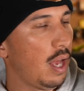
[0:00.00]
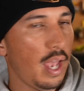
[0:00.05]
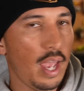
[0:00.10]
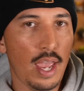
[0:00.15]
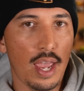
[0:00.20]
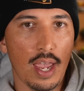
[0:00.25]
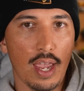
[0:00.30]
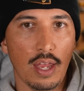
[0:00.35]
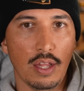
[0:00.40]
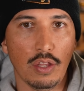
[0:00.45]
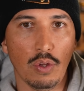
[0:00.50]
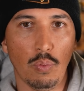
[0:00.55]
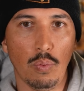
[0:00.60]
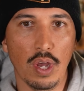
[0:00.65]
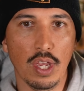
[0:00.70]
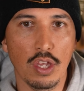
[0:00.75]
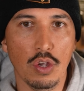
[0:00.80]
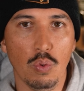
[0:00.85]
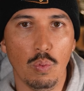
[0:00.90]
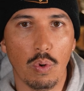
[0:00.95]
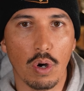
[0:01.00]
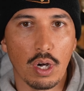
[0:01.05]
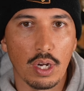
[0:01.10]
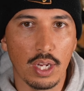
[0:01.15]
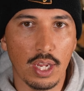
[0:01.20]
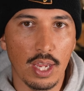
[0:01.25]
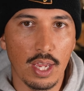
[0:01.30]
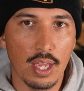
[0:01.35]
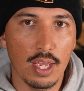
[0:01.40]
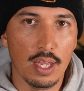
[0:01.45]
And the way you
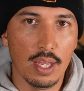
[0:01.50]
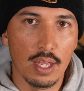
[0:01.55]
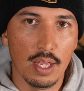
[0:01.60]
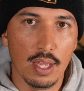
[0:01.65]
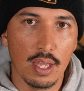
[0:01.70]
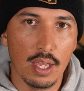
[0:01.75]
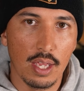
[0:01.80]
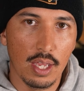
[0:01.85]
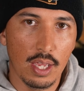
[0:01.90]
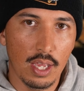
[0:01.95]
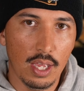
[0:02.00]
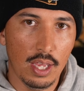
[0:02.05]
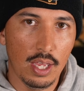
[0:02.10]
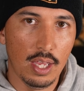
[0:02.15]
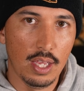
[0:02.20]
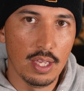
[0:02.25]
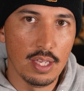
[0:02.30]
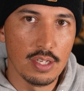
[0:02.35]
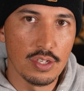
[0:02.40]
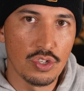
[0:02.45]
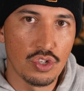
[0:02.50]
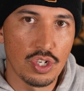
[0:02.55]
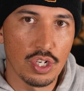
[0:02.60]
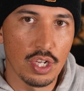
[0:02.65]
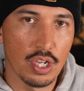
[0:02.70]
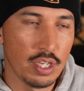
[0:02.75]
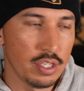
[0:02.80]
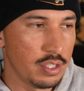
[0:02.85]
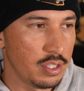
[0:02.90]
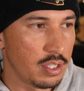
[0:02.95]
work it is
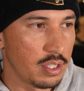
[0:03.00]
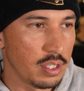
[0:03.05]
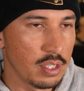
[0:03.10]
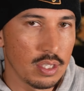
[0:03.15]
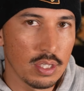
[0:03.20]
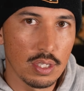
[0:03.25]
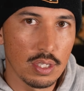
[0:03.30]
just